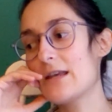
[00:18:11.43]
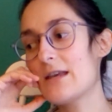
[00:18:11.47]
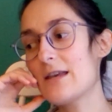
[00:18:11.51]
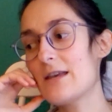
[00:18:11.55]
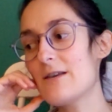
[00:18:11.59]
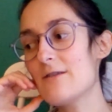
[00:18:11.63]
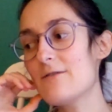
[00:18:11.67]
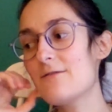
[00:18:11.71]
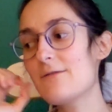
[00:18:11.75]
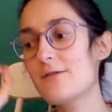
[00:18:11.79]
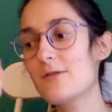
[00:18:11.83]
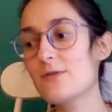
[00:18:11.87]

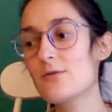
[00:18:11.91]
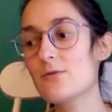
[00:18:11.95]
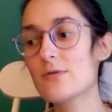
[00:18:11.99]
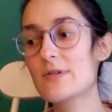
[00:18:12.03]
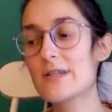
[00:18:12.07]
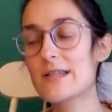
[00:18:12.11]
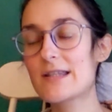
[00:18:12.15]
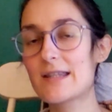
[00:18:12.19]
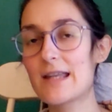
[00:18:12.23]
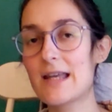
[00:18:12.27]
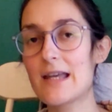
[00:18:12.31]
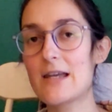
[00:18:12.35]
If you
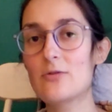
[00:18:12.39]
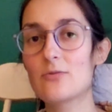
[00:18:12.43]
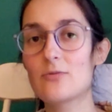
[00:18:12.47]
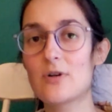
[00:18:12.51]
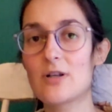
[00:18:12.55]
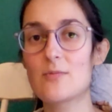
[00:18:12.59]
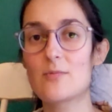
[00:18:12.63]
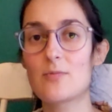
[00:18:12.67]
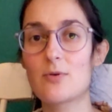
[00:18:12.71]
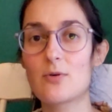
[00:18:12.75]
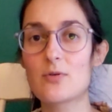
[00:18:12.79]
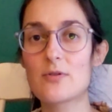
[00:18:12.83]
stay in
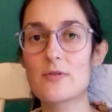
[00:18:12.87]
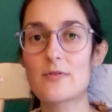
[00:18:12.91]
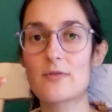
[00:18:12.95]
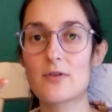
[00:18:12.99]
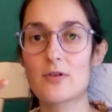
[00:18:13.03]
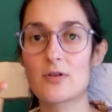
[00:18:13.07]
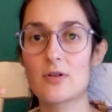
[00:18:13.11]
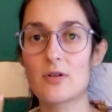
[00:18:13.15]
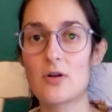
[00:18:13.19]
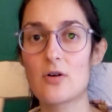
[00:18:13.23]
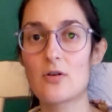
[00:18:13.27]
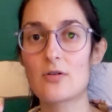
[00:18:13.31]
one pose for
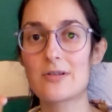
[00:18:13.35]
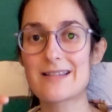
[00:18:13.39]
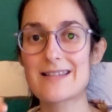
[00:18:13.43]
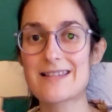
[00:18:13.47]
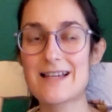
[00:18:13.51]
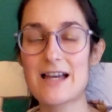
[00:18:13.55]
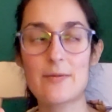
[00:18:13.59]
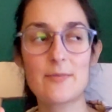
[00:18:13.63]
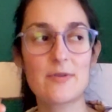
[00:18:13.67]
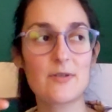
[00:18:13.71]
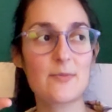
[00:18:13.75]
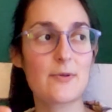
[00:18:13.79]
a long
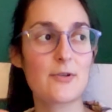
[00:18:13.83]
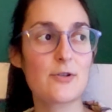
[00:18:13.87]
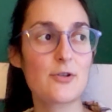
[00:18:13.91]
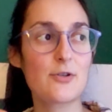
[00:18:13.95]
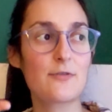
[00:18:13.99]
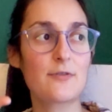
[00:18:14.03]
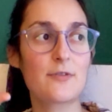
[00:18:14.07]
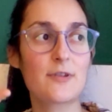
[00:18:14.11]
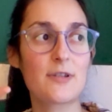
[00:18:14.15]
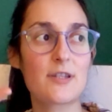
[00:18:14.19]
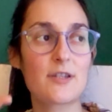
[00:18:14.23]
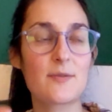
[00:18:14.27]
time, especially
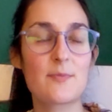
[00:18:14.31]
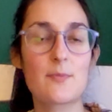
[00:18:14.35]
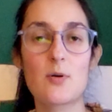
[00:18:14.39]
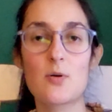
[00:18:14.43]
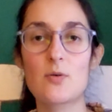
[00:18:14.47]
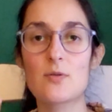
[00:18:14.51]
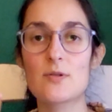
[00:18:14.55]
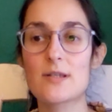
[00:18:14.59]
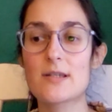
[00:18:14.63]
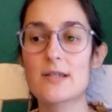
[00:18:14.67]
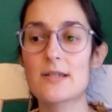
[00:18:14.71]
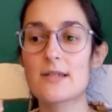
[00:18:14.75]
if this
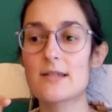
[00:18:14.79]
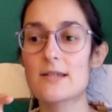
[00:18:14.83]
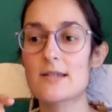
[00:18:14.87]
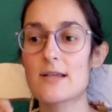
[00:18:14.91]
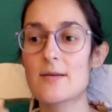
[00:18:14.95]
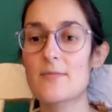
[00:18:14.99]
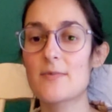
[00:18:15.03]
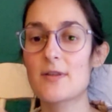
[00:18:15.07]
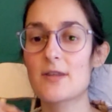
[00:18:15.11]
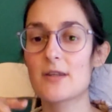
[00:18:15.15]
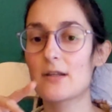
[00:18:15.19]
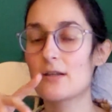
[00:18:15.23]
pose is
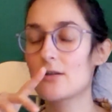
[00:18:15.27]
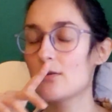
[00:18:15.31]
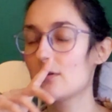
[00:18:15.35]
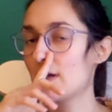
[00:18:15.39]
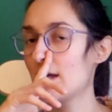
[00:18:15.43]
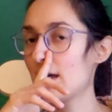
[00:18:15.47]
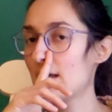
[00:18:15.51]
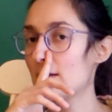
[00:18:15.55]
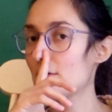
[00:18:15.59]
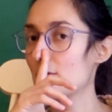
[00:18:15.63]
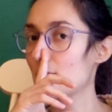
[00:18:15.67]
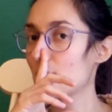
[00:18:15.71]
something that you
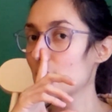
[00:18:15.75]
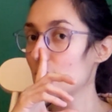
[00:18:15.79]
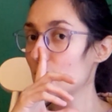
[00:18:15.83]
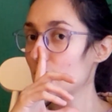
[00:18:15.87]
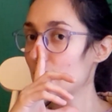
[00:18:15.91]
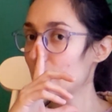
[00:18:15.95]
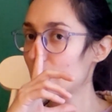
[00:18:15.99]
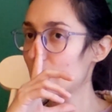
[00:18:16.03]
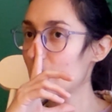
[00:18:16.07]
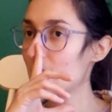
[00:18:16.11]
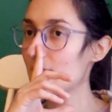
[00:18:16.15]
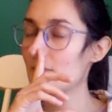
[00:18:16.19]
cannot move
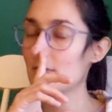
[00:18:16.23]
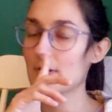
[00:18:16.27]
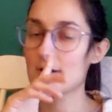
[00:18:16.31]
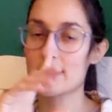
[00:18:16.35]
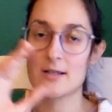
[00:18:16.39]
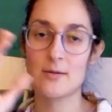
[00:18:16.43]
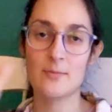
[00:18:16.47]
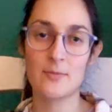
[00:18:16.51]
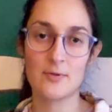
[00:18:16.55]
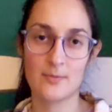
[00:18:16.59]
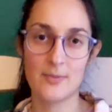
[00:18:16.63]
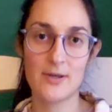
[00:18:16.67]
from, for
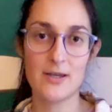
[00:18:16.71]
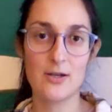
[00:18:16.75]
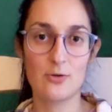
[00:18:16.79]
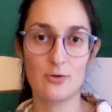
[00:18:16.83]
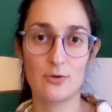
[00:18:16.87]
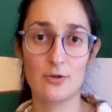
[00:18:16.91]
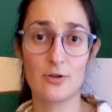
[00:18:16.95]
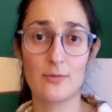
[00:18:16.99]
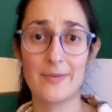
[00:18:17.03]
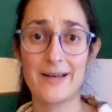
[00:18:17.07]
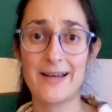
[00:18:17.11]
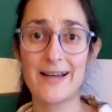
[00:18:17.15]
example, being
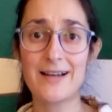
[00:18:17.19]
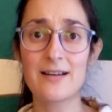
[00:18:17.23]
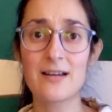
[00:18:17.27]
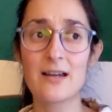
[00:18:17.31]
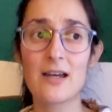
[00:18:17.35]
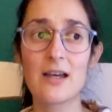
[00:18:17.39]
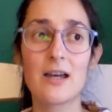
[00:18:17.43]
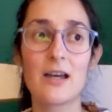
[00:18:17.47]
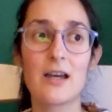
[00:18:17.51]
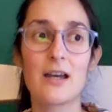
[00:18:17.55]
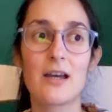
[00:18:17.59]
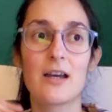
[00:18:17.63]
on your back,
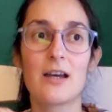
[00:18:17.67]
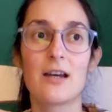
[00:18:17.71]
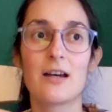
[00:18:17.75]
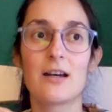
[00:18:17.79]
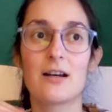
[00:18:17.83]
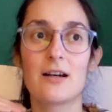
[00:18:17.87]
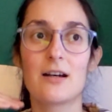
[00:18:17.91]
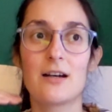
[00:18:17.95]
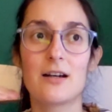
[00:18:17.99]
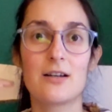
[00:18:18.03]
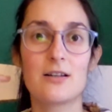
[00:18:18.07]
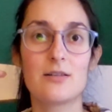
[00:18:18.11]

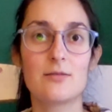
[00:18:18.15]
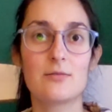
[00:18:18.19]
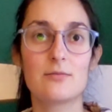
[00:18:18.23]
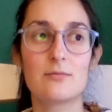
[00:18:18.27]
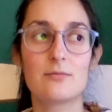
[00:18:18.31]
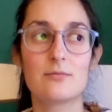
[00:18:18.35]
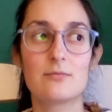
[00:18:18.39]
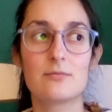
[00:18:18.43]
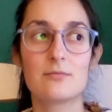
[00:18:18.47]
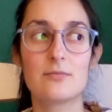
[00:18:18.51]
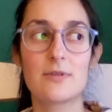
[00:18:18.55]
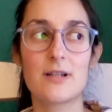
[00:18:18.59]

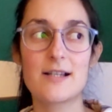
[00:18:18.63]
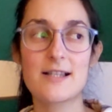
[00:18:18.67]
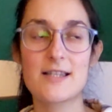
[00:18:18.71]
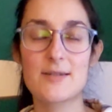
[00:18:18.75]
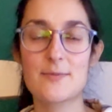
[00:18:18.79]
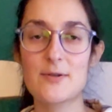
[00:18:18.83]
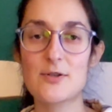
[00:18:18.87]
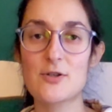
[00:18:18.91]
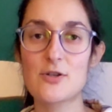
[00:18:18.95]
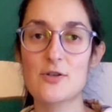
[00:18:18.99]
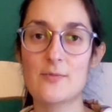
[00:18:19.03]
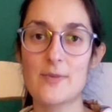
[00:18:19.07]

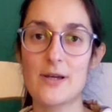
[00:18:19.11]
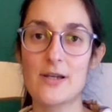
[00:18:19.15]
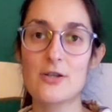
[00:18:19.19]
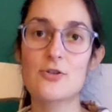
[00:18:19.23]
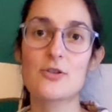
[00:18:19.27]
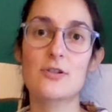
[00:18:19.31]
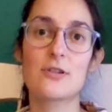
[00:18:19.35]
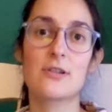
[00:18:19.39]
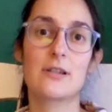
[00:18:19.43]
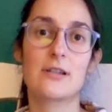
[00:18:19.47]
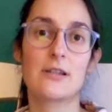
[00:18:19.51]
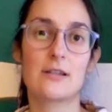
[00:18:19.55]
especially
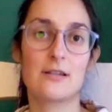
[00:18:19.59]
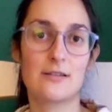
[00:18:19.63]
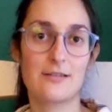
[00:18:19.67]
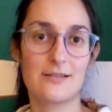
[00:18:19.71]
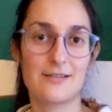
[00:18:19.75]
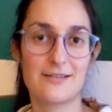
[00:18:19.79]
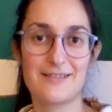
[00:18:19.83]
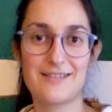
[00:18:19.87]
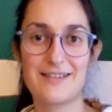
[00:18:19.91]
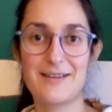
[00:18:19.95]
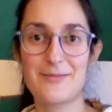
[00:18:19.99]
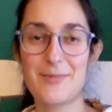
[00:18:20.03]

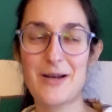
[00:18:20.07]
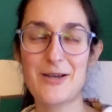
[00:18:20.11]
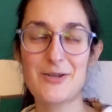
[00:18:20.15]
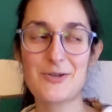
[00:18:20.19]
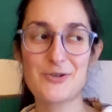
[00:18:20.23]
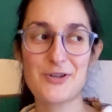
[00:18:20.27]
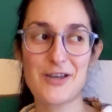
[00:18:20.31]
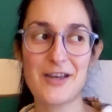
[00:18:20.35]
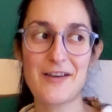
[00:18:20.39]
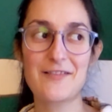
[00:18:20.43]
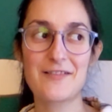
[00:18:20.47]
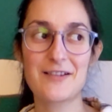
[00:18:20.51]

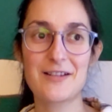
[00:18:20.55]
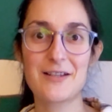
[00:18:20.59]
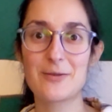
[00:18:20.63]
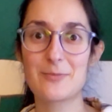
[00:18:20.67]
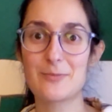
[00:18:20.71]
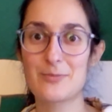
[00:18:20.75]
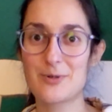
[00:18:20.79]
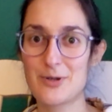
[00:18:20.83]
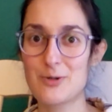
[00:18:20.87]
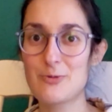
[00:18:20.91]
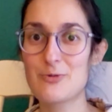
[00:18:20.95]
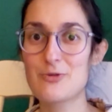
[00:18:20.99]
imagine having a
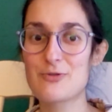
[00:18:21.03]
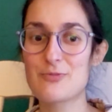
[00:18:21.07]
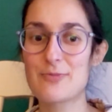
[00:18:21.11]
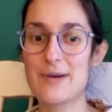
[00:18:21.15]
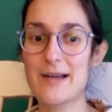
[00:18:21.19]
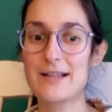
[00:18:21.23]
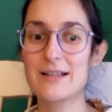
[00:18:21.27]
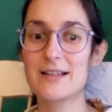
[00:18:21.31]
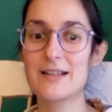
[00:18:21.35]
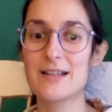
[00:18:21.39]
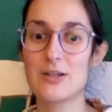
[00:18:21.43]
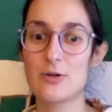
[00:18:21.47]
huge
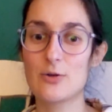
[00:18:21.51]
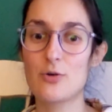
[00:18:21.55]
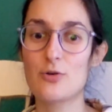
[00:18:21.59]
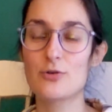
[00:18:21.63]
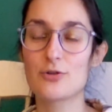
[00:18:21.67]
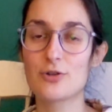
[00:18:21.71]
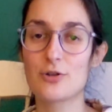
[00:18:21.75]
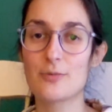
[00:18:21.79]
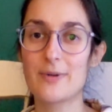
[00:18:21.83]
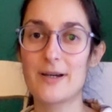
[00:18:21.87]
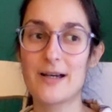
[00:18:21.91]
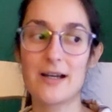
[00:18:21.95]
belly, you're
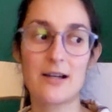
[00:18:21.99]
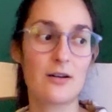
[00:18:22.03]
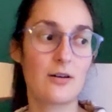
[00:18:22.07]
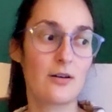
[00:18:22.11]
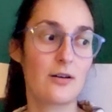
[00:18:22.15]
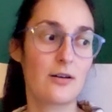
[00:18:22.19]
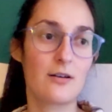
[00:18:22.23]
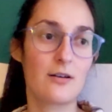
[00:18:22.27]
on your back.